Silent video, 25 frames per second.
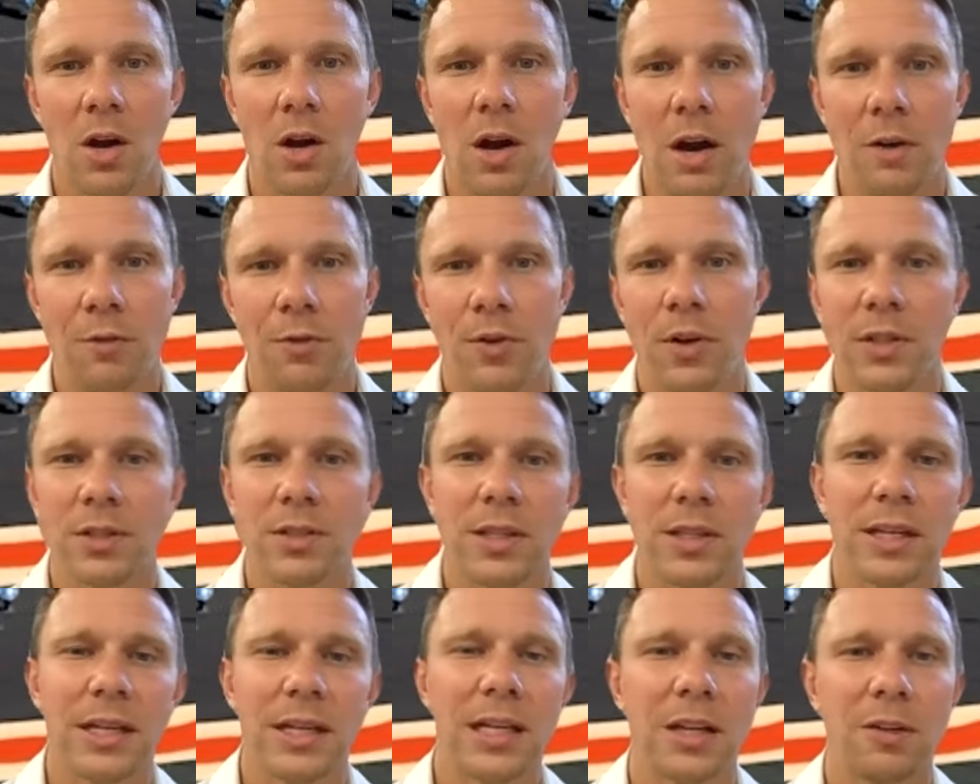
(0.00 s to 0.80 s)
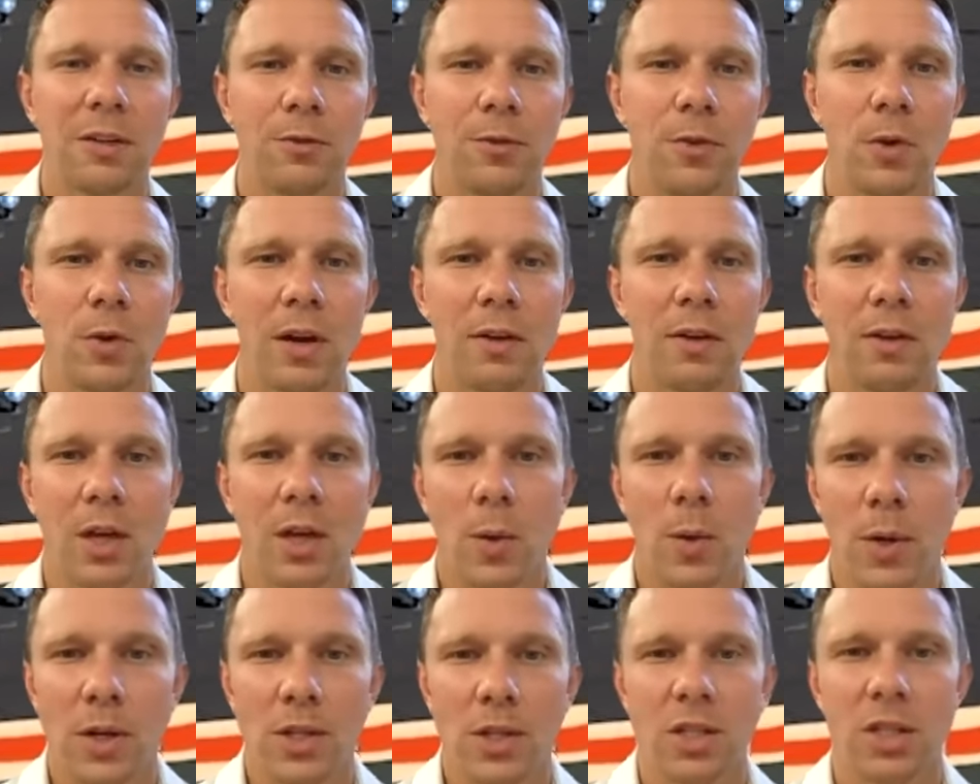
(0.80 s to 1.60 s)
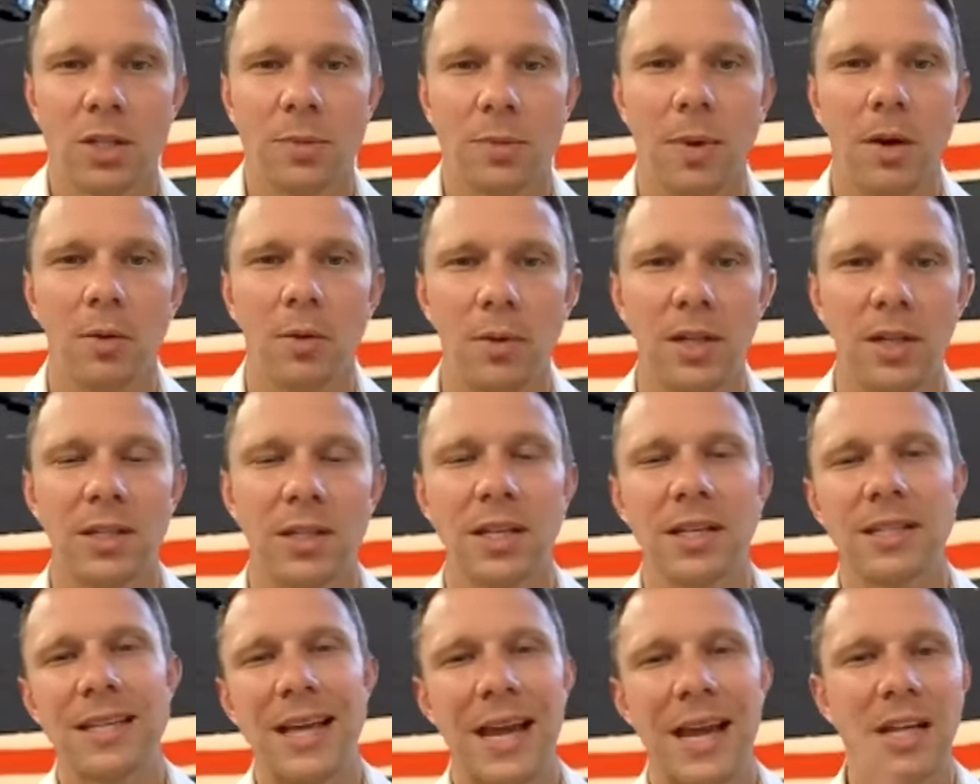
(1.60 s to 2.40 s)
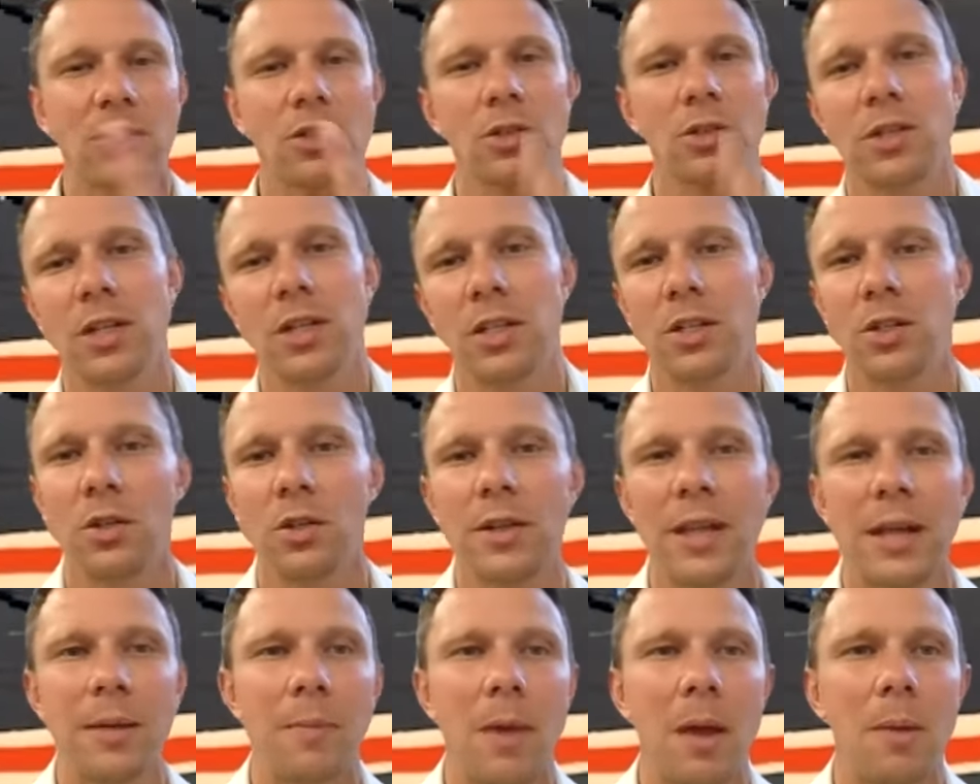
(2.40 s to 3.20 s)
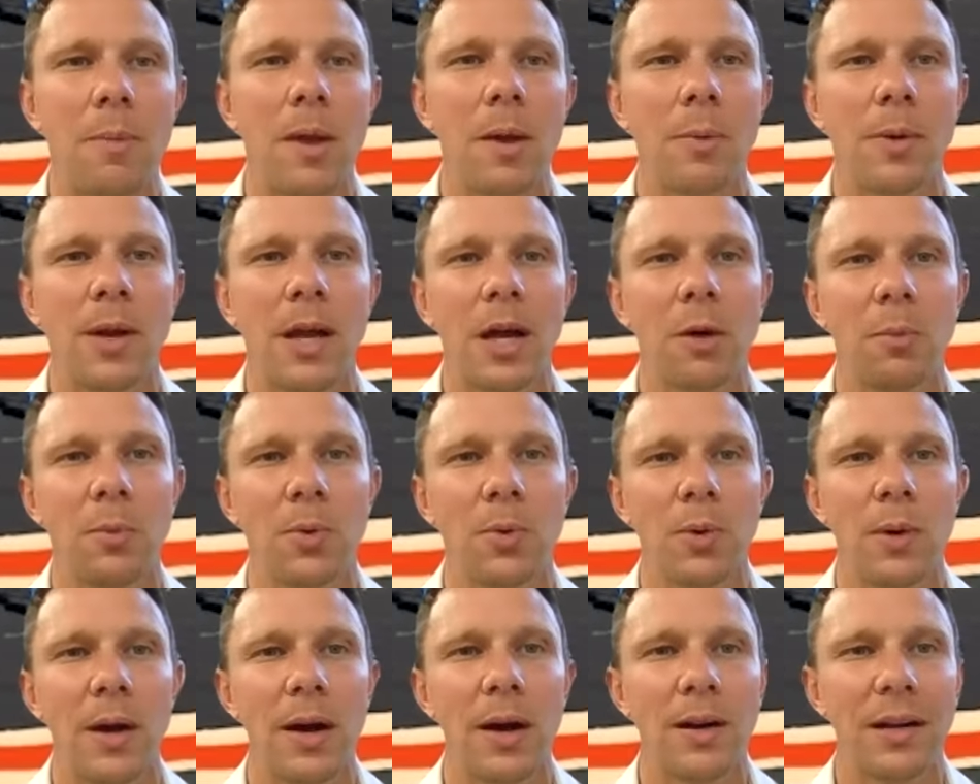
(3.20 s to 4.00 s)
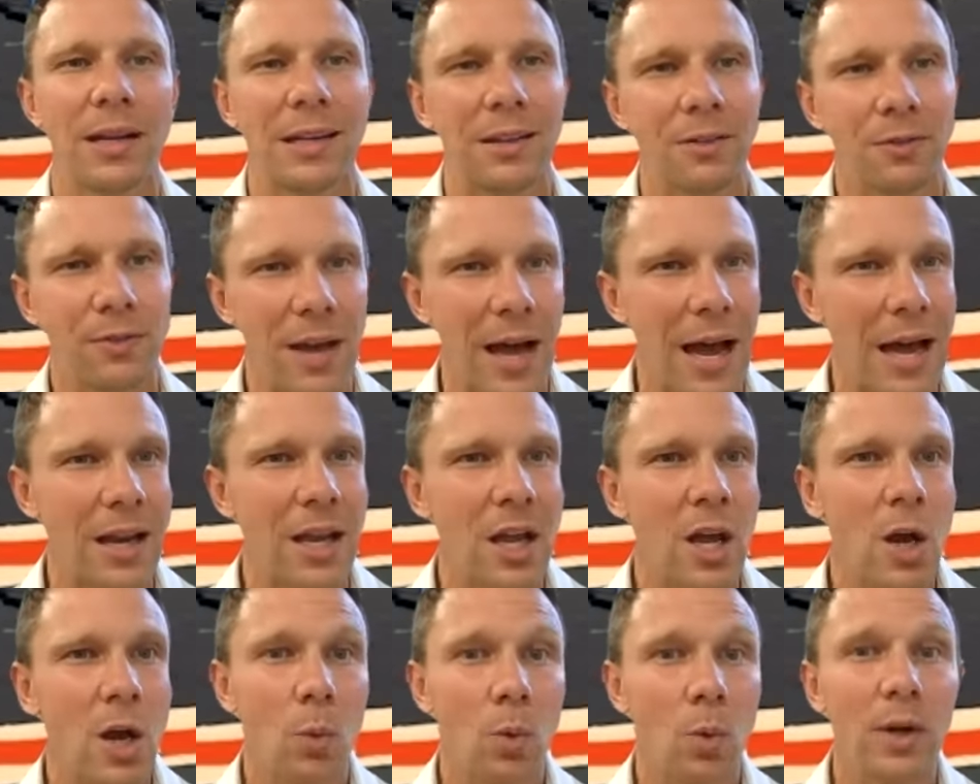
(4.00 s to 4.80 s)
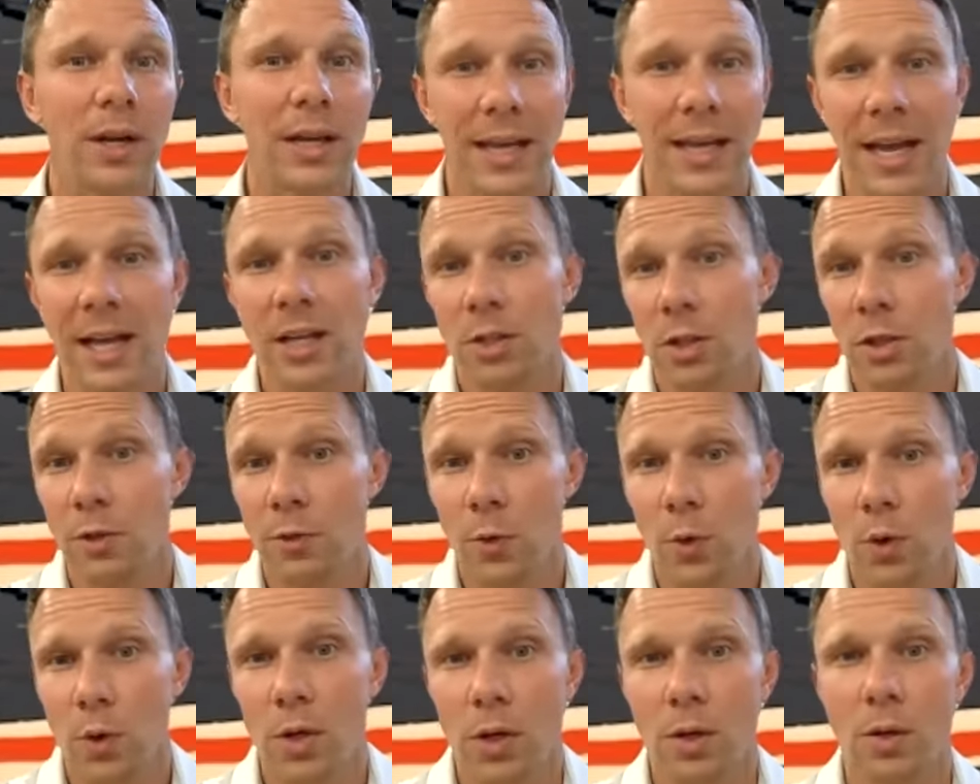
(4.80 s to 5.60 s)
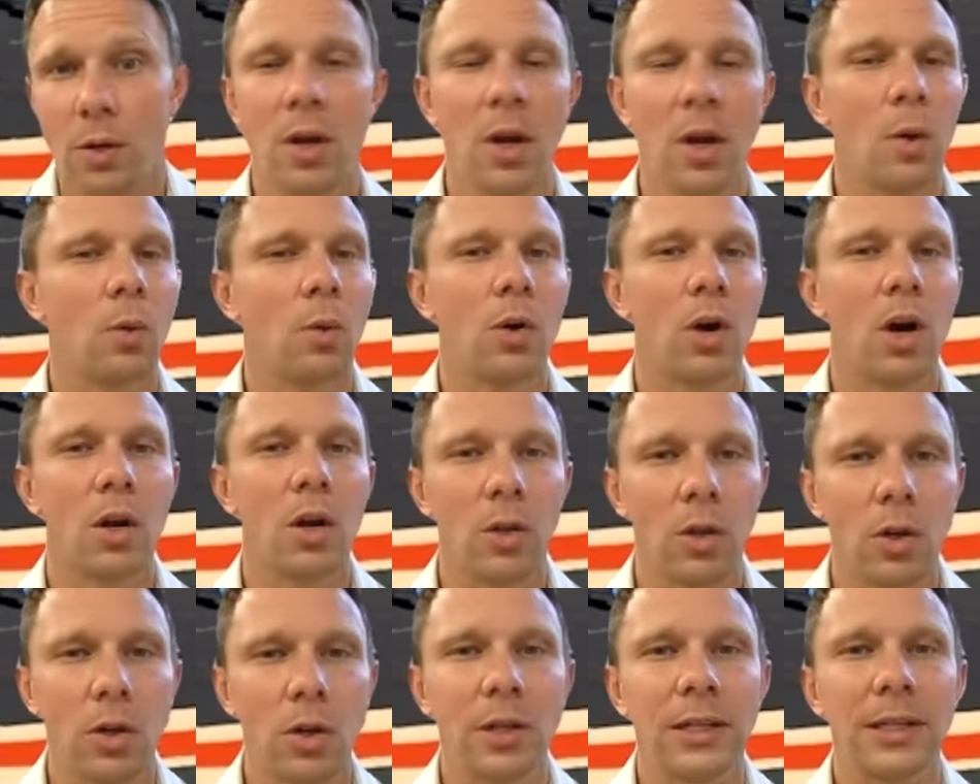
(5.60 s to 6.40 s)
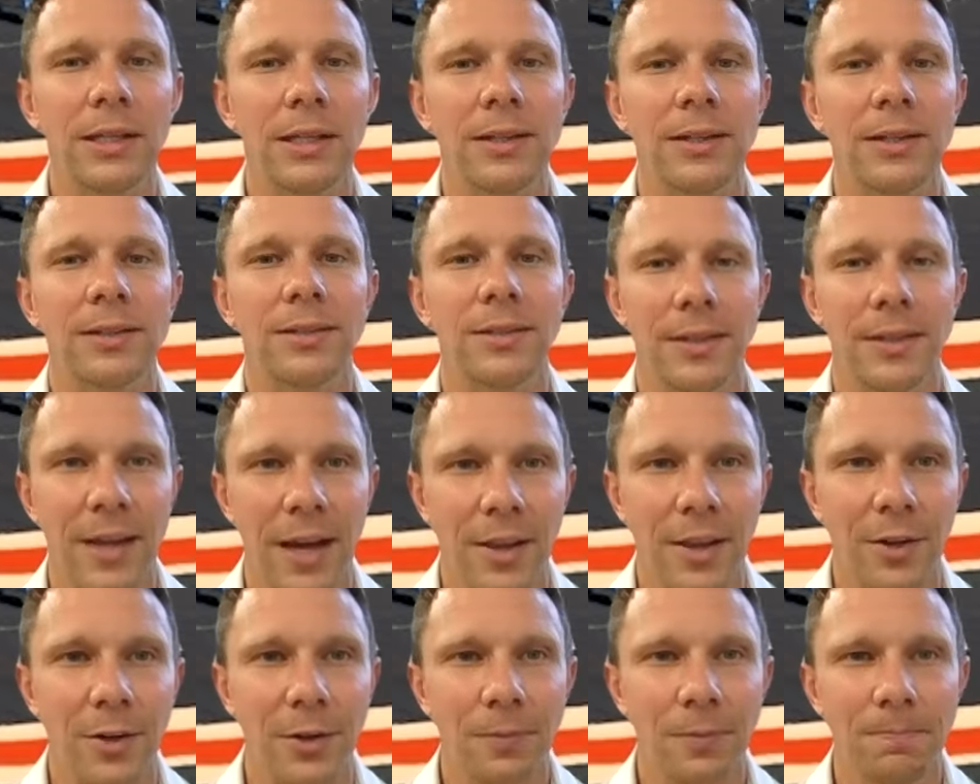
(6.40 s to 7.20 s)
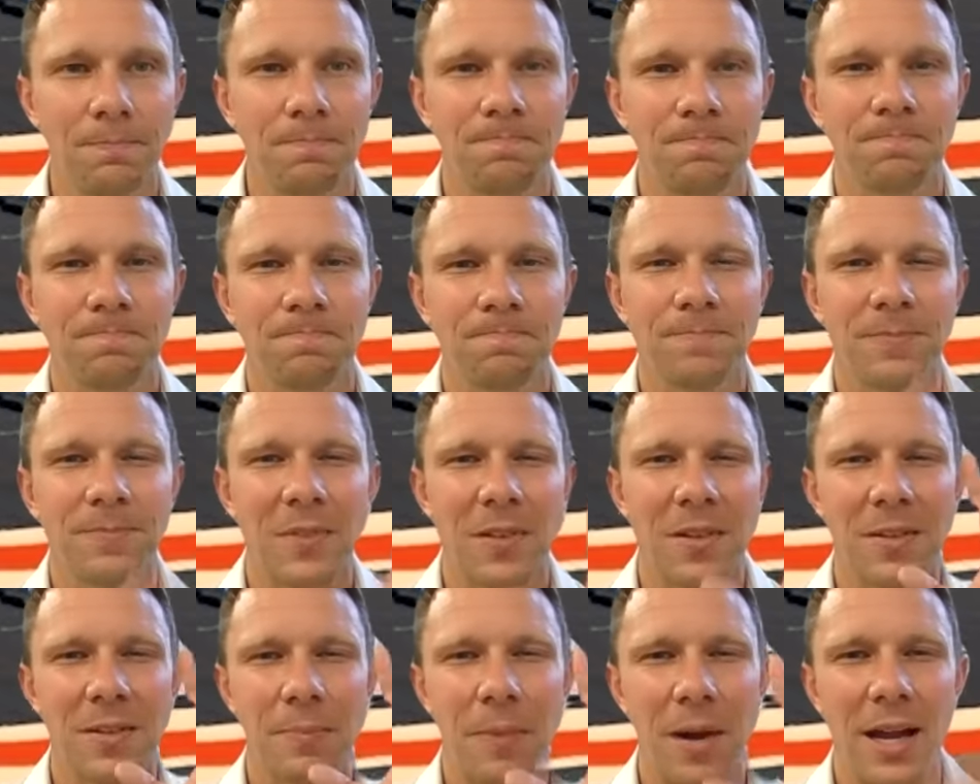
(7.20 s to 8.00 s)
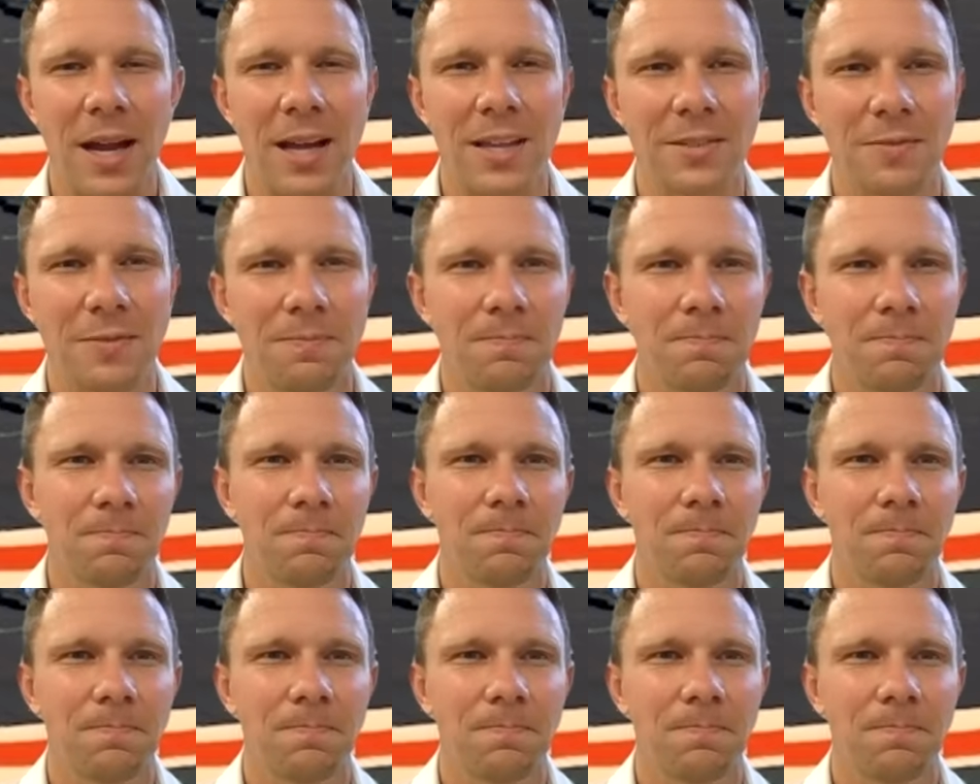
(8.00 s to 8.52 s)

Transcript: All right, friends, again, if you have any questions about recess, ask your teacher. They may be able to help you out. And if not, we'll get answers for you. We're all learning together. Bye, guys.